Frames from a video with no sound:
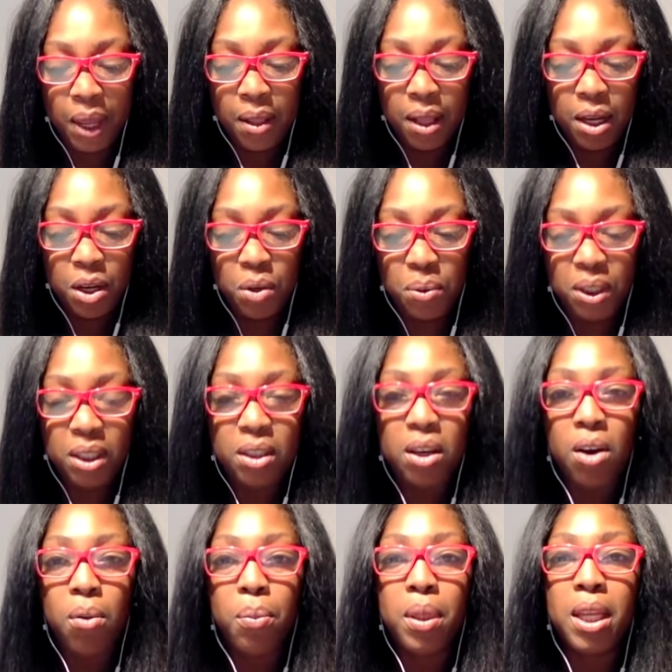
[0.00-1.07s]
The new
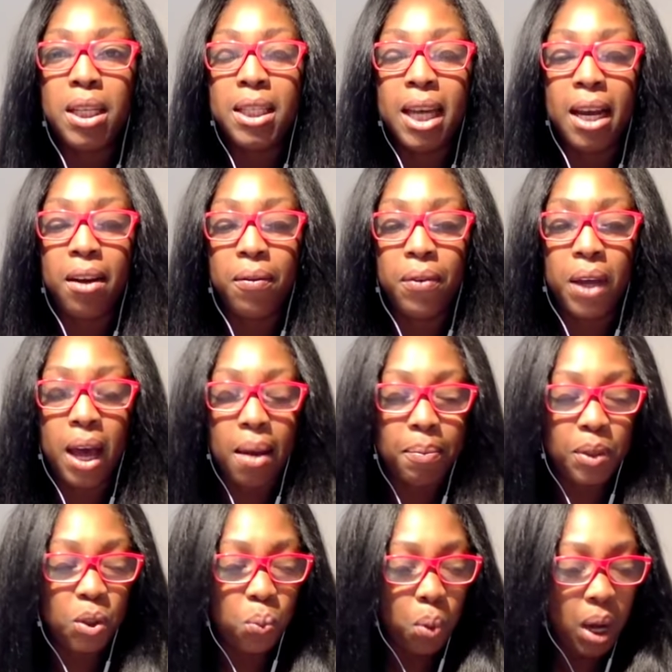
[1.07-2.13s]
start with the Ten of
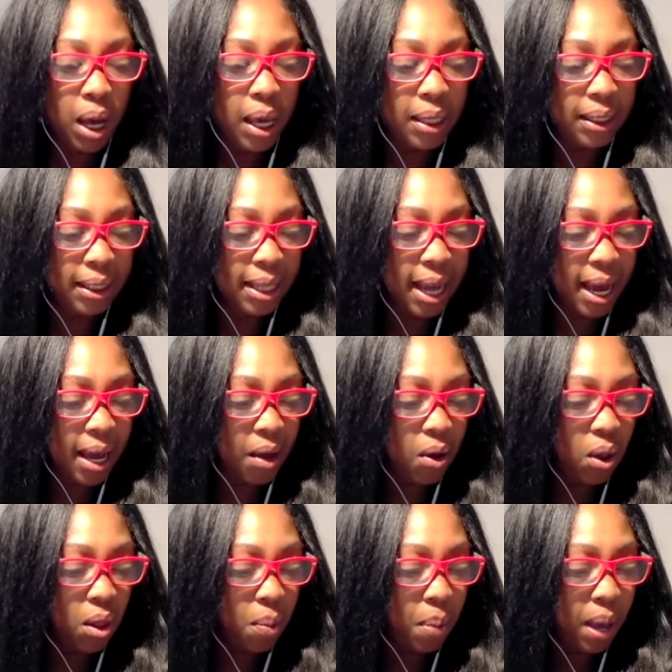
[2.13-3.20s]
Cups. What is that
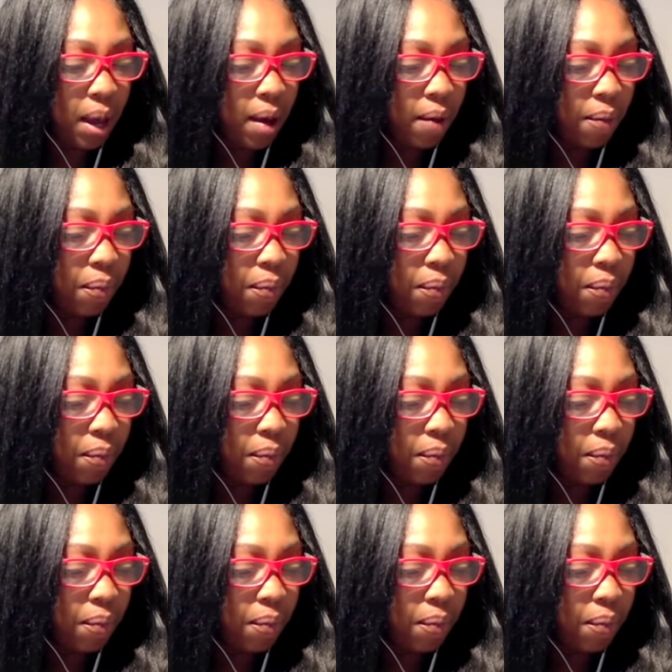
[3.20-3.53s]
all about?